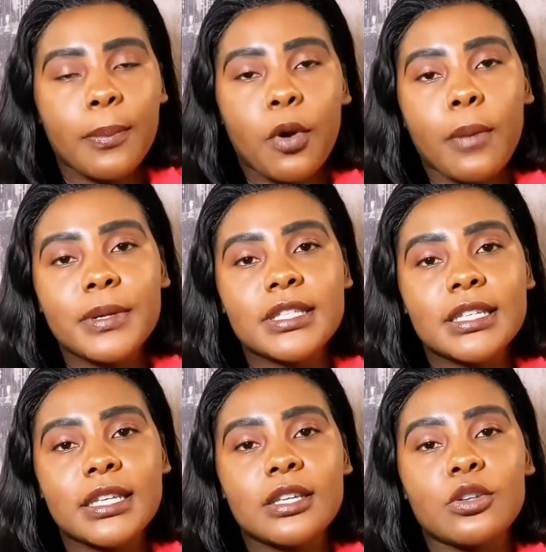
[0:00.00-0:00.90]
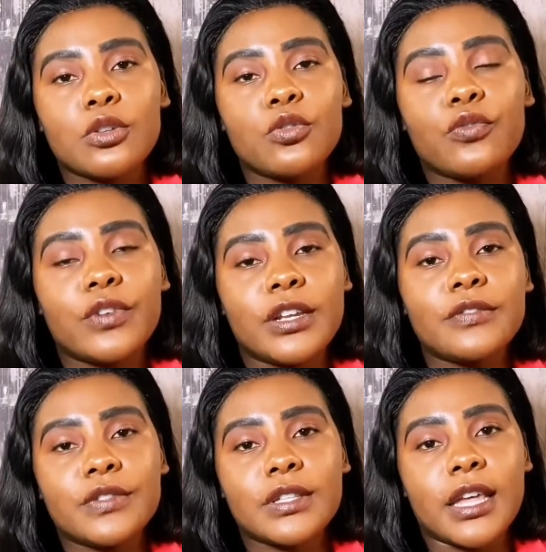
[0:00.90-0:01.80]
property, you've
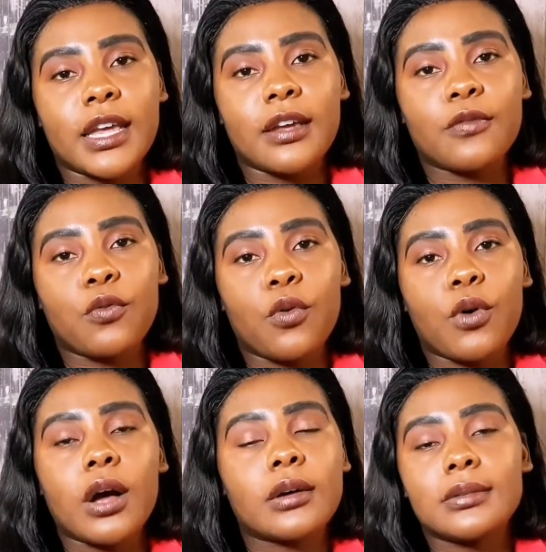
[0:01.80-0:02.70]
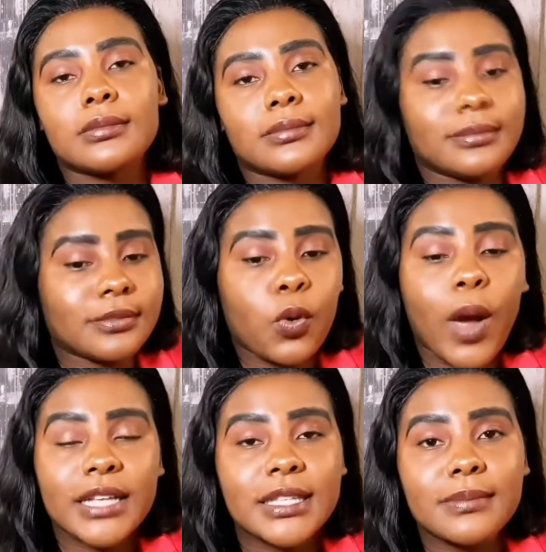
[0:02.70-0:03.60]
lived there for
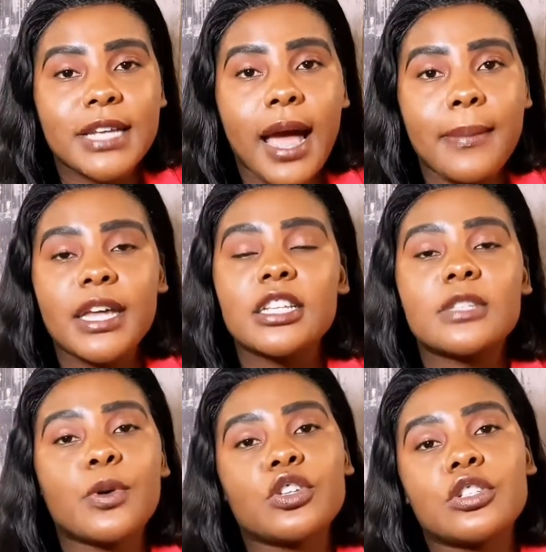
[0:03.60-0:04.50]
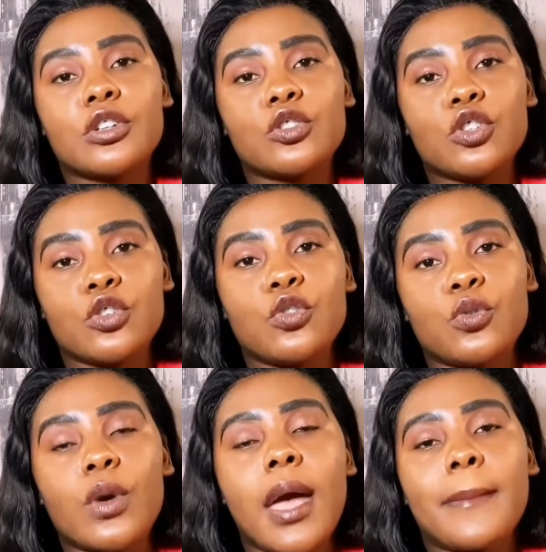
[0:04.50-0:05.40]
quite some time and it's personal to you,
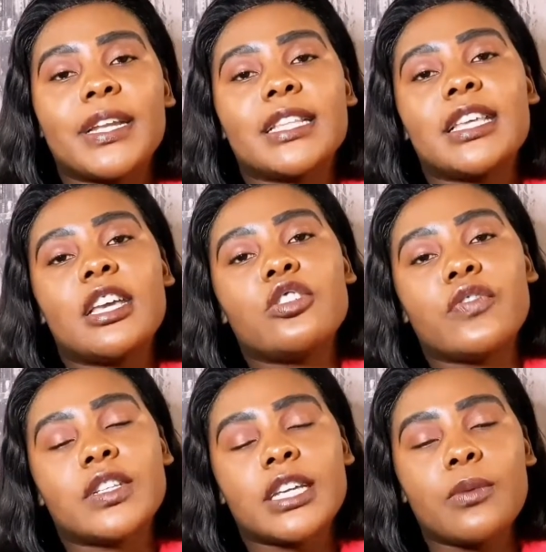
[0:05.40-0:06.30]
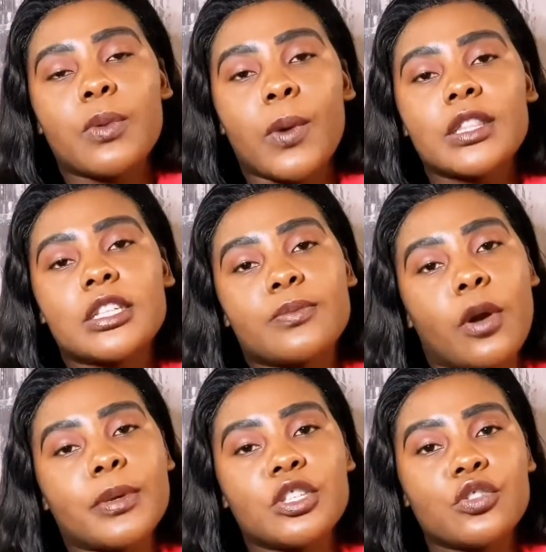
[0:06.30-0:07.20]
but at the end of the day we want this
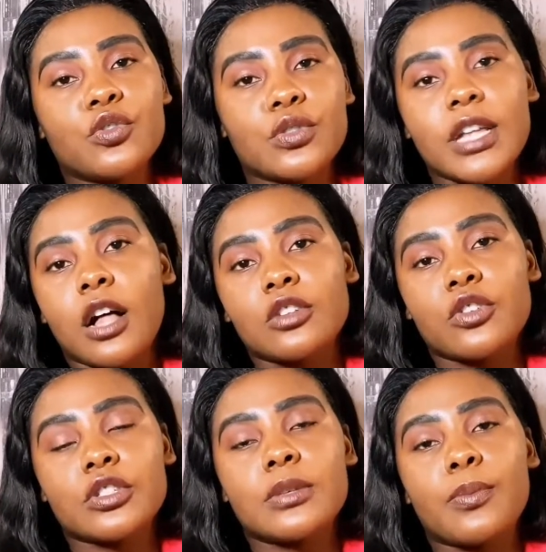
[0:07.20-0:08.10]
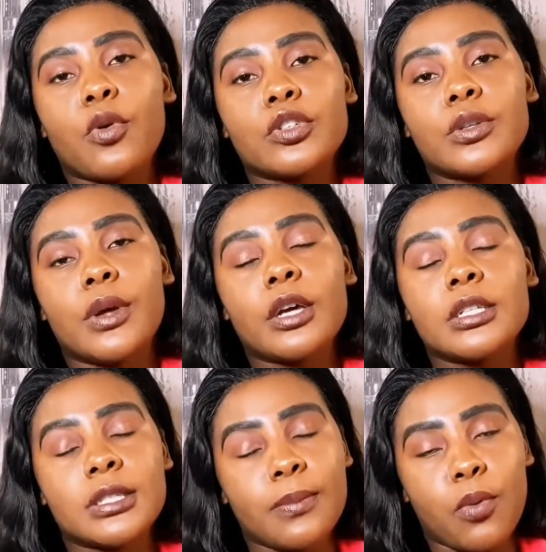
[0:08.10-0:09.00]
property to sell. So it's
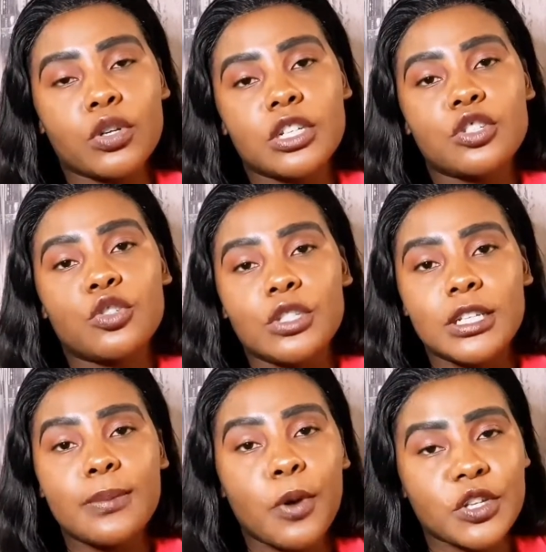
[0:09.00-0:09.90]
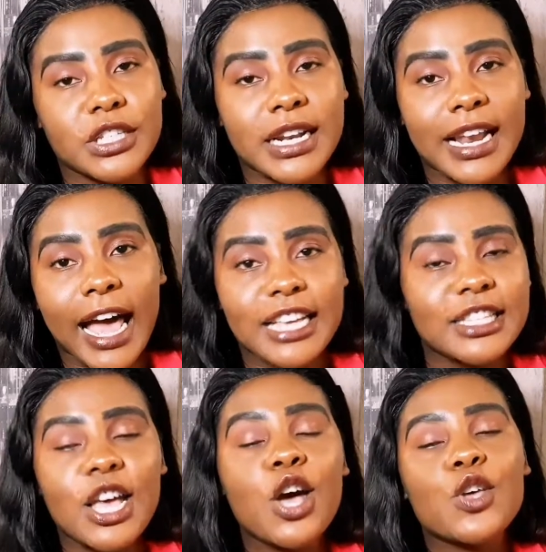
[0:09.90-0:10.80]
important to depersonalize
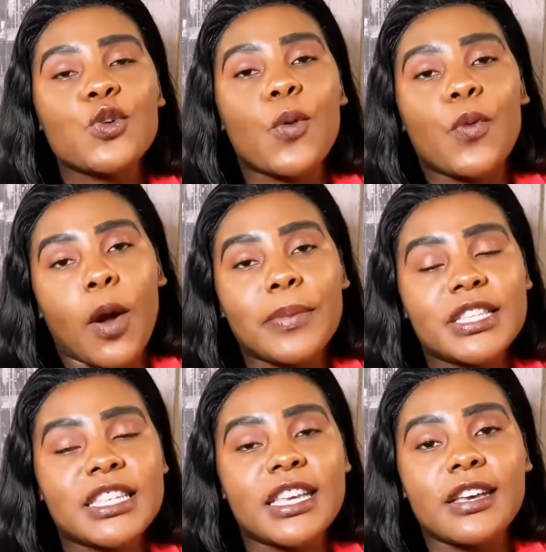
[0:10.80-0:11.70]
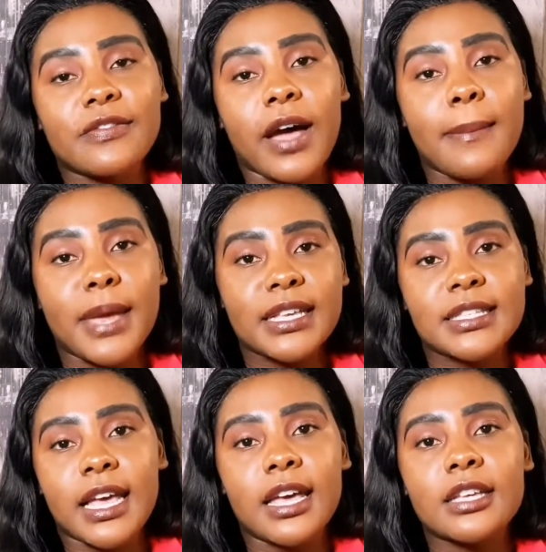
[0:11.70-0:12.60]
your property, if I may
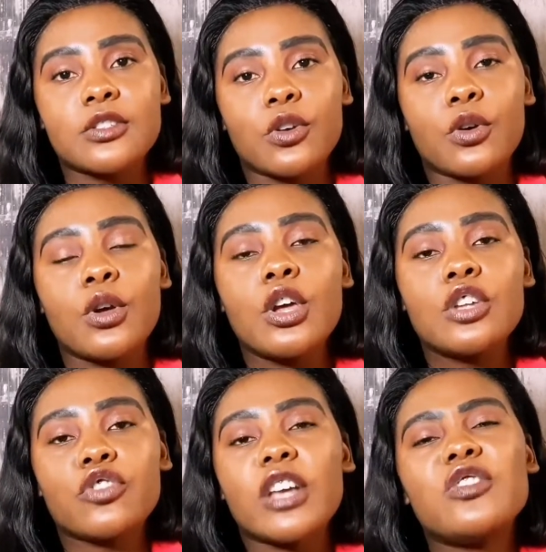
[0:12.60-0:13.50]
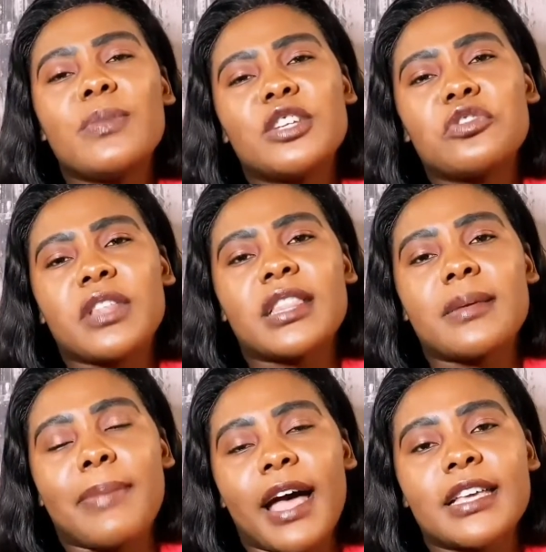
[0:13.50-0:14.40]
say. So try to make sure that the
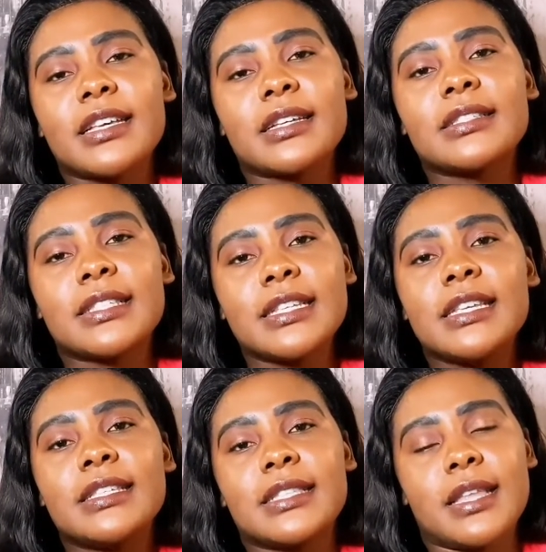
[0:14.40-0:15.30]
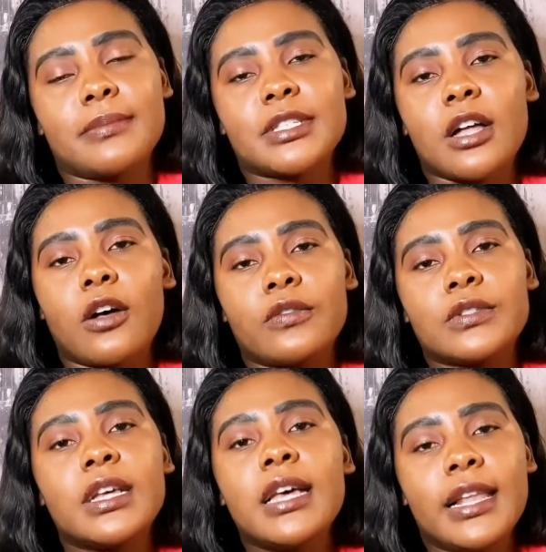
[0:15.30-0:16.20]
buyer sees
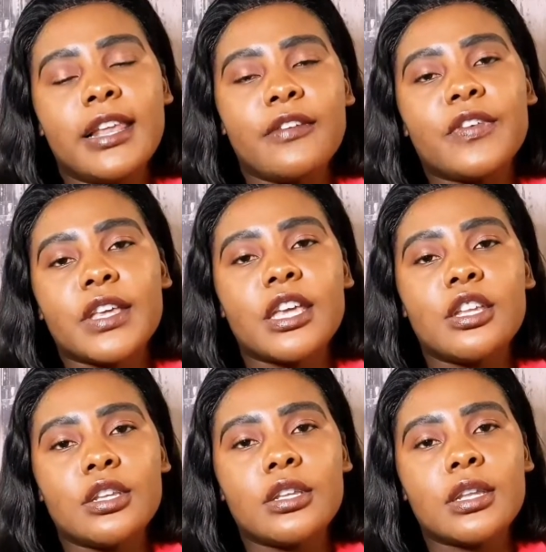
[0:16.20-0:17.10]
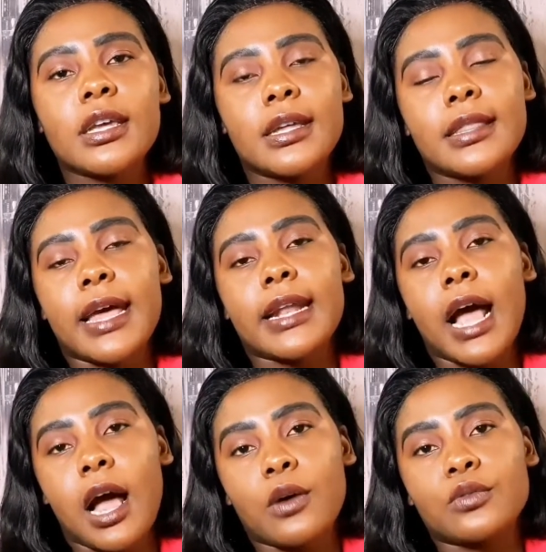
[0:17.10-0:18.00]
themselves living in that
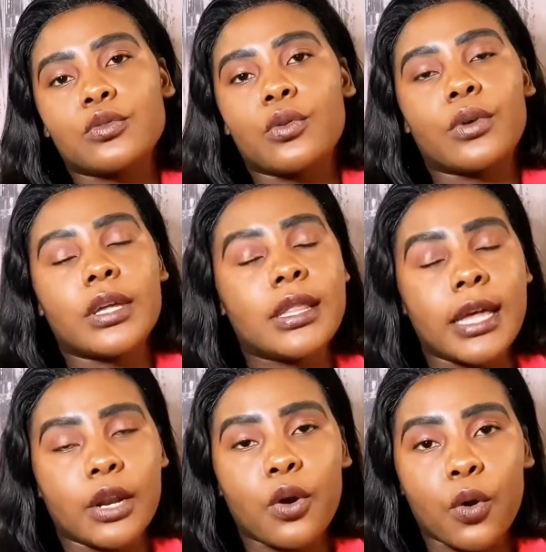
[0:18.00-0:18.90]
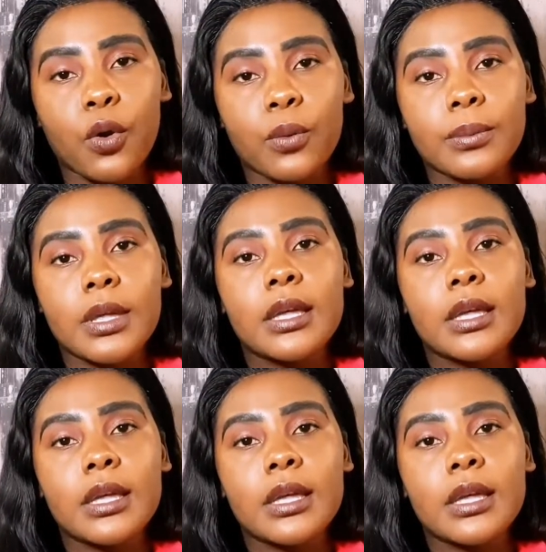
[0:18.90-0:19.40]
house or in that home.